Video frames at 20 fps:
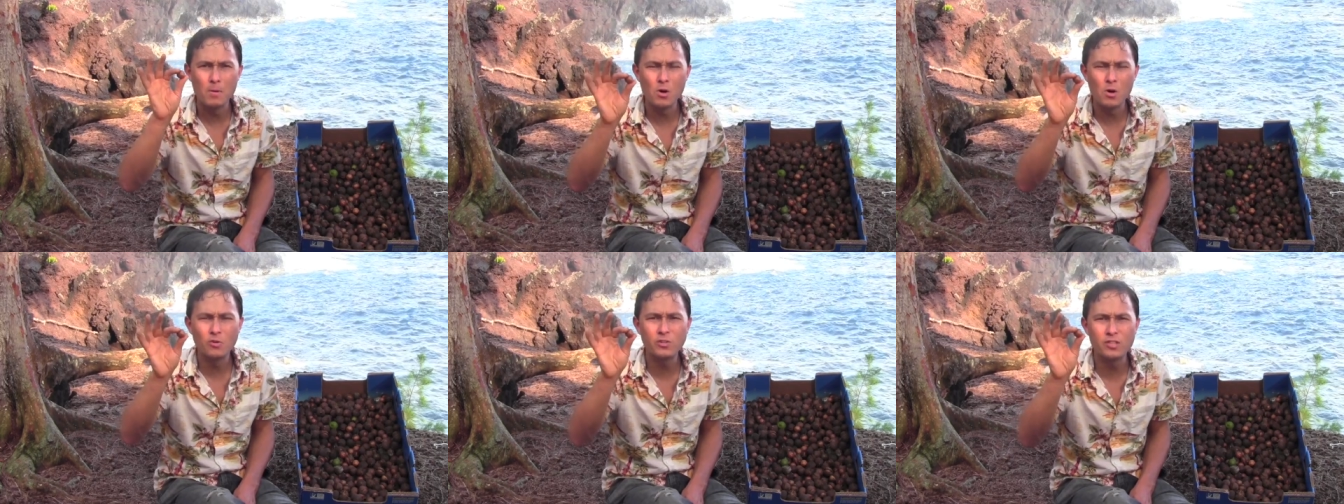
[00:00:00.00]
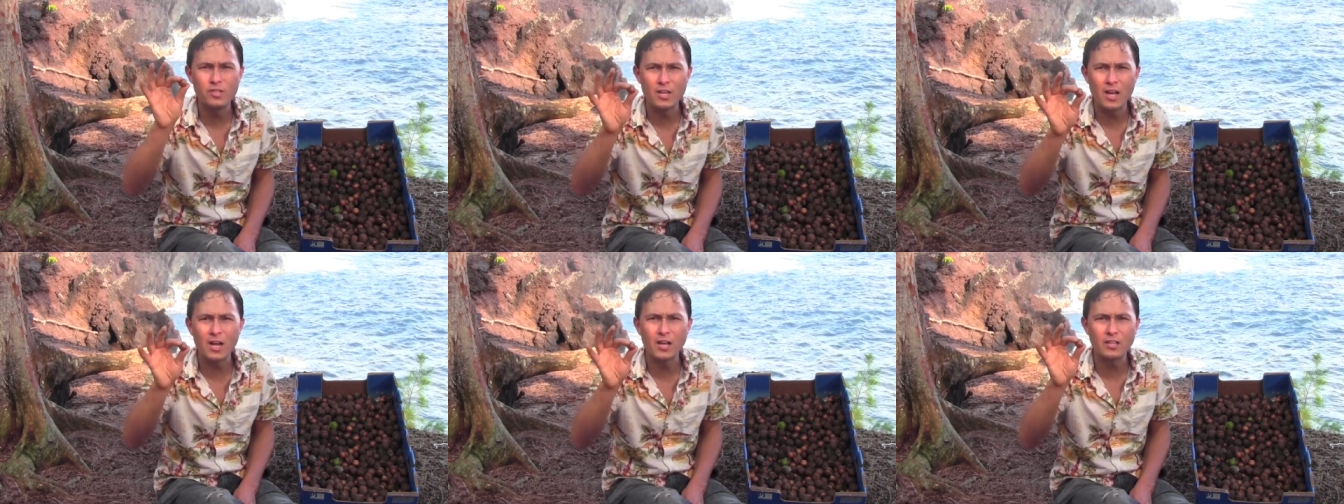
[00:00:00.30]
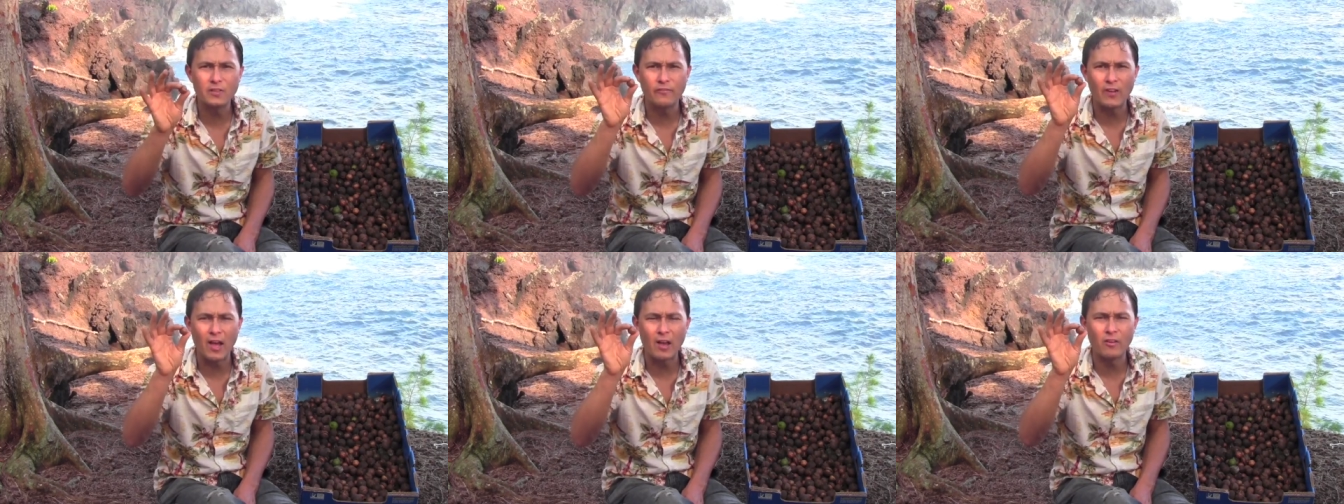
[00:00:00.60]
most
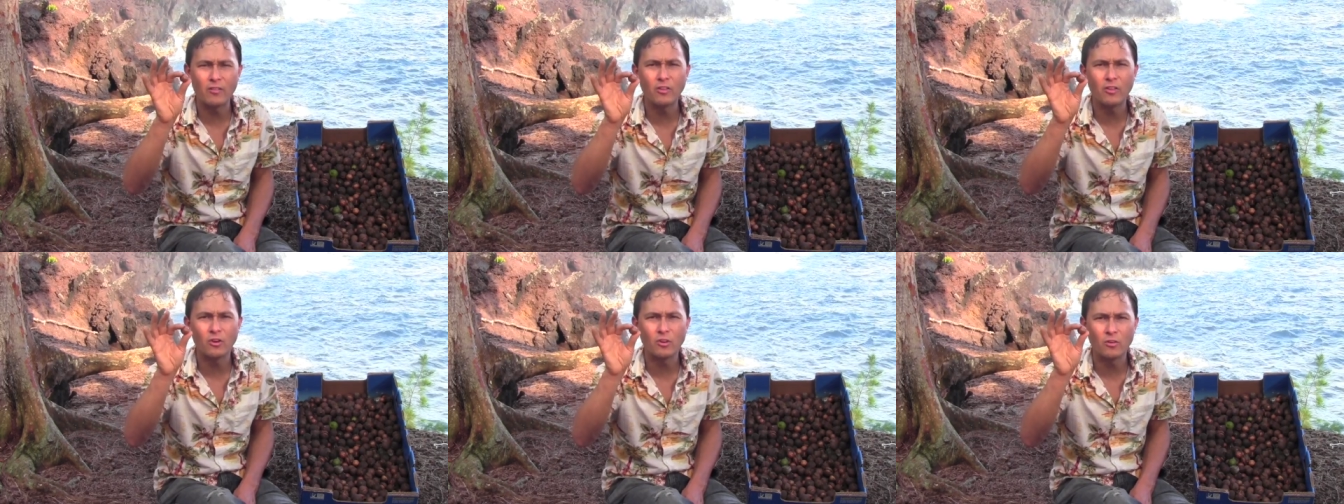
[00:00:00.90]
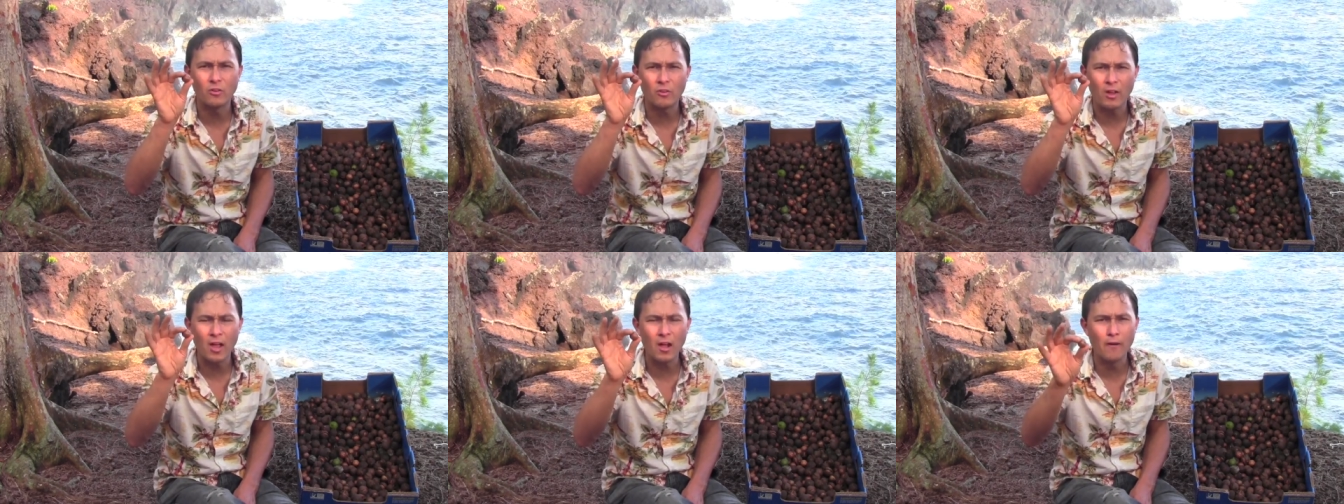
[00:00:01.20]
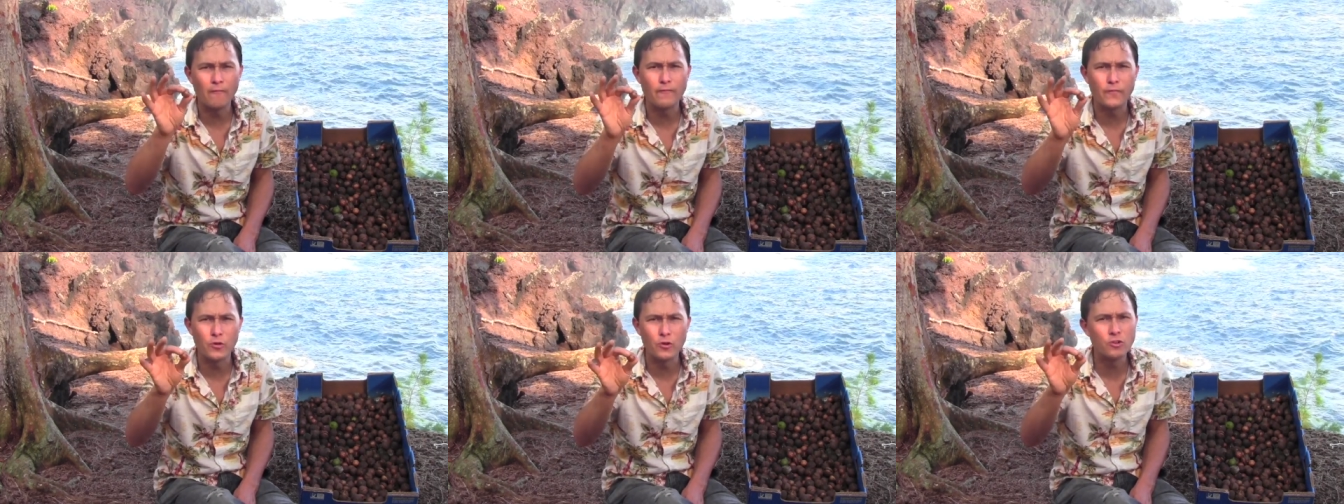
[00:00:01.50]
nuts found in the
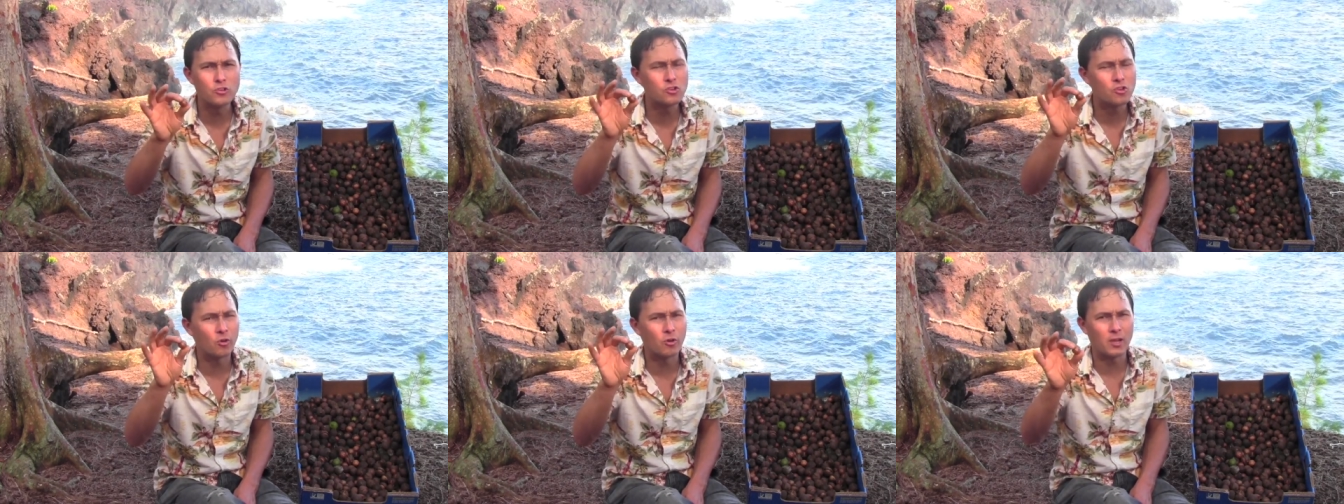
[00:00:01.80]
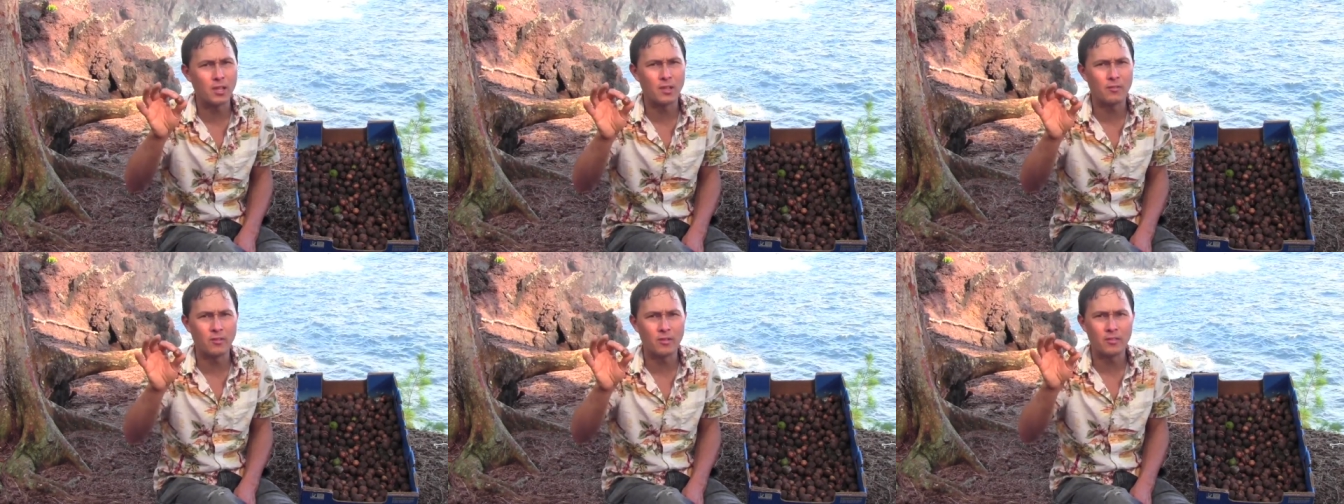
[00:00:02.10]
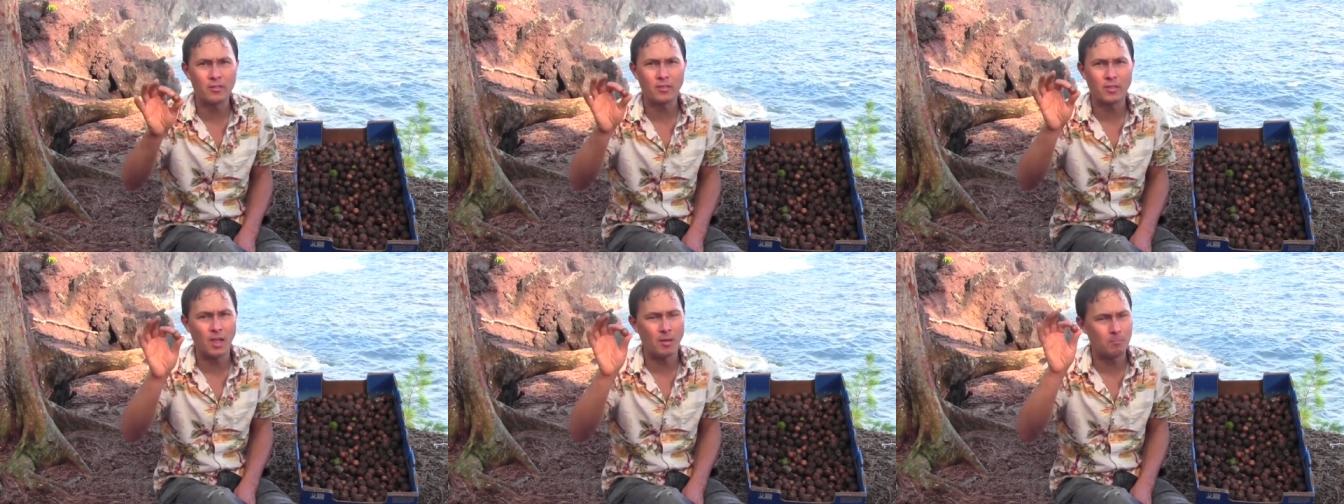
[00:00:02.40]
health food store
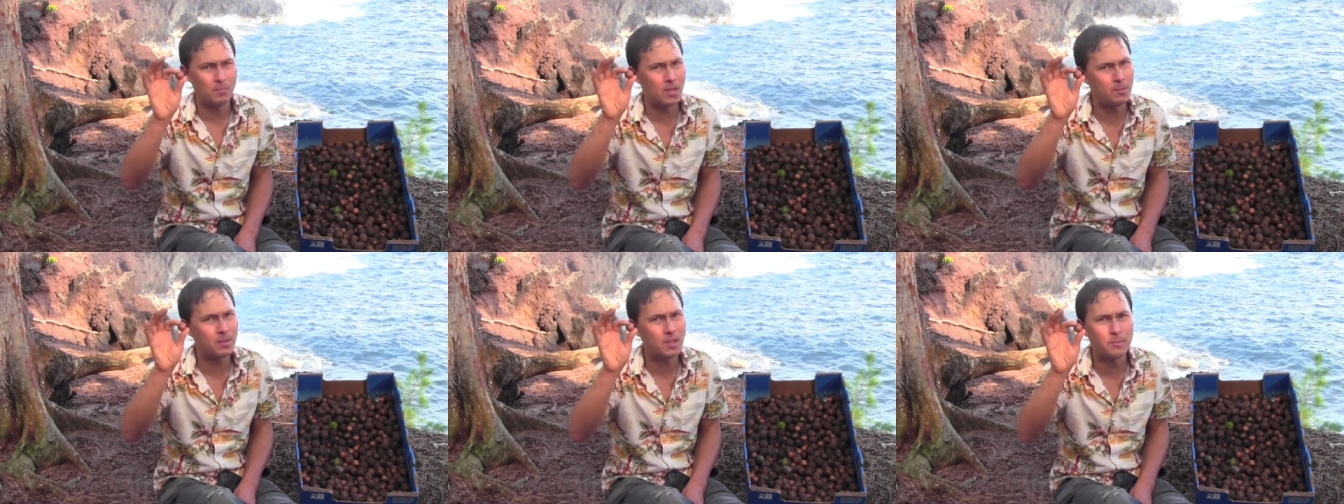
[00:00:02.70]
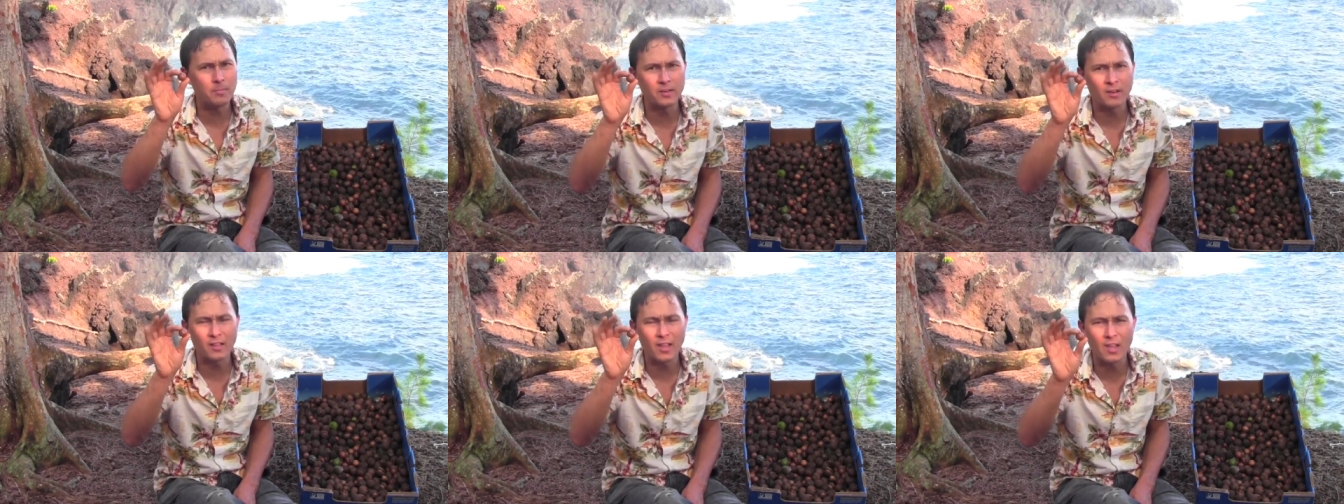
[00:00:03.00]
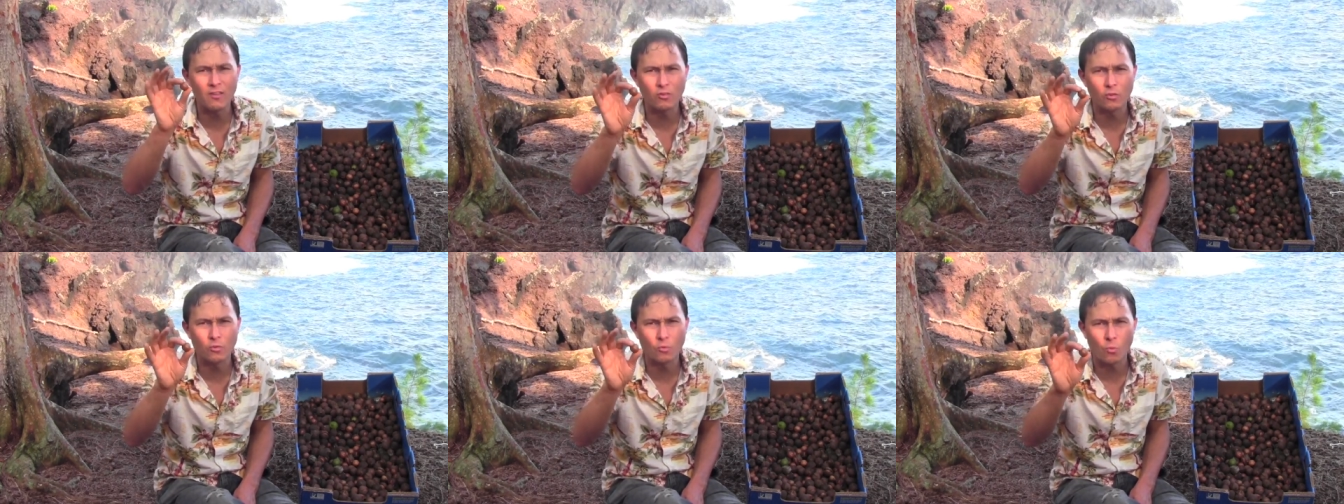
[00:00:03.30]
even that maybe even
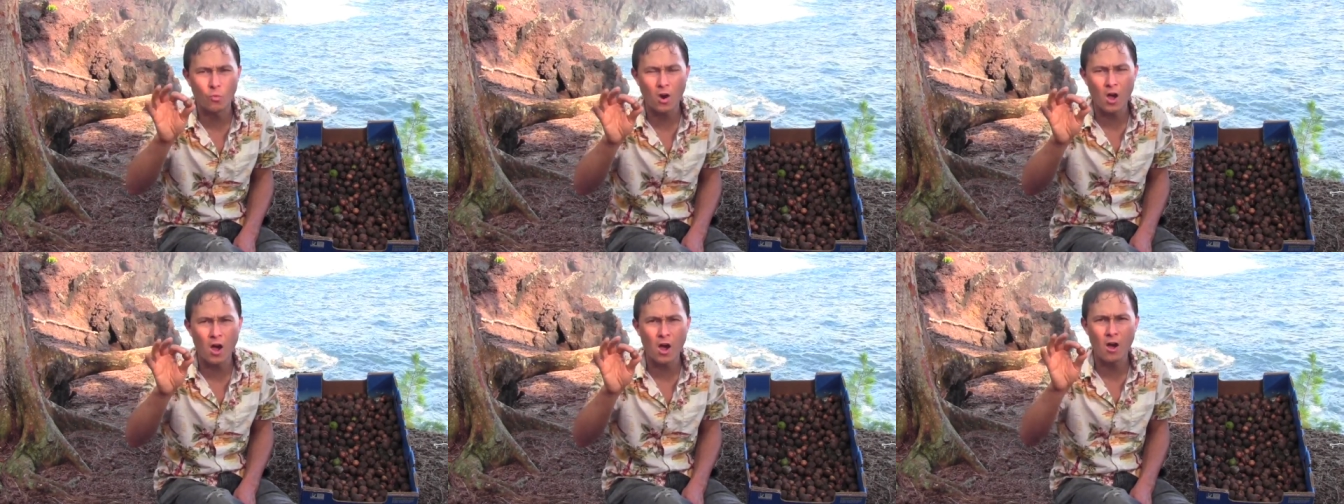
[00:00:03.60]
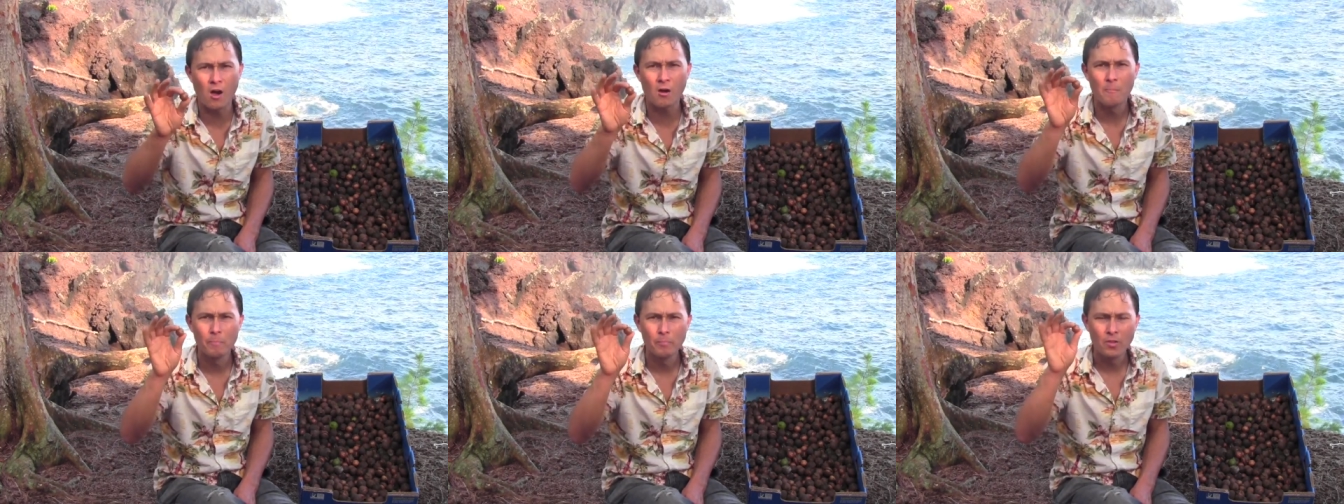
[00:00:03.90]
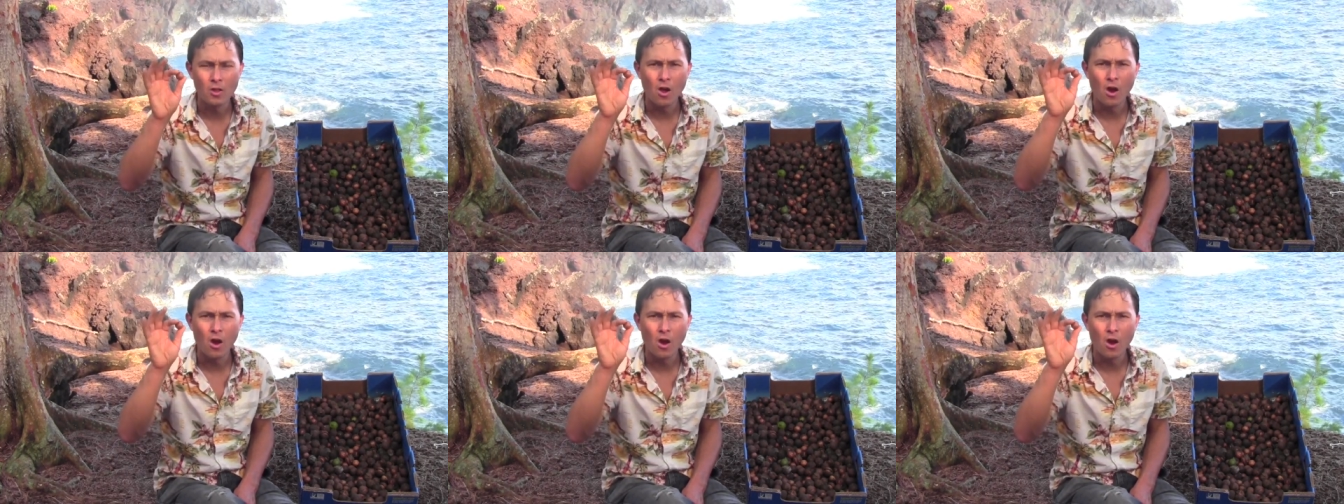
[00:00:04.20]
labeled raw